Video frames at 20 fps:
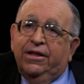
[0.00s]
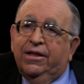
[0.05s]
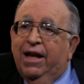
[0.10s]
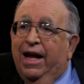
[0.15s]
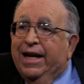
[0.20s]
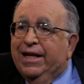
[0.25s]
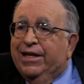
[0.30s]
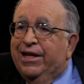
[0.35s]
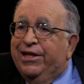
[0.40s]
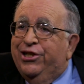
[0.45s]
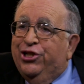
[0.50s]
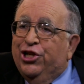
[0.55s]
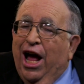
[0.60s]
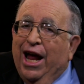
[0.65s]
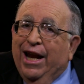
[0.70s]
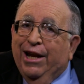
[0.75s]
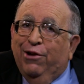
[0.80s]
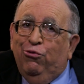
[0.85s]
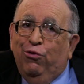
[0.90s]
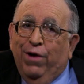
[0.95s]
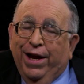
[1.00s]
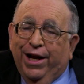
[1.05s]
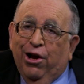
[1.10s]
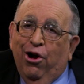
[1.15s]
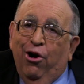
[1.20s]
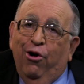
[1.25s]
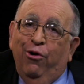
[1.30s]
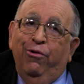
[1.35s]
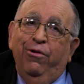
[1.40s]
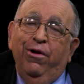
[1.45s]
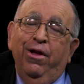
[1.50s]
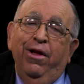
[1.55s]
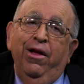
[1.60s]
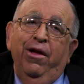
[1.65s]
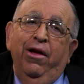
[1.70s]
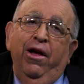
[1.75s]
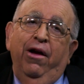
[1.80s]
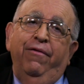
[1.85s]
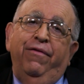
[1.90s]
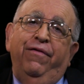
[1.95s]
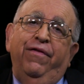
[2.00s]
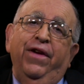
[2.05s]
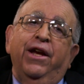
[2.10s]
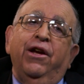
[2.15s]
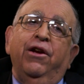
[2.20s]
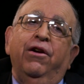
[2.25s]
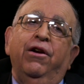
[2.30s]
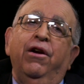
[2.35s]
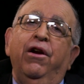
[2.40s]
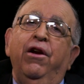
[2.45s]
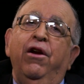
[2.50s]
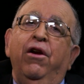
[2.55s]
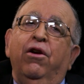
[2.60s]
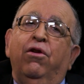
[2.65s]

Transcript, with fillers: It's like the Johnny Ringo figure.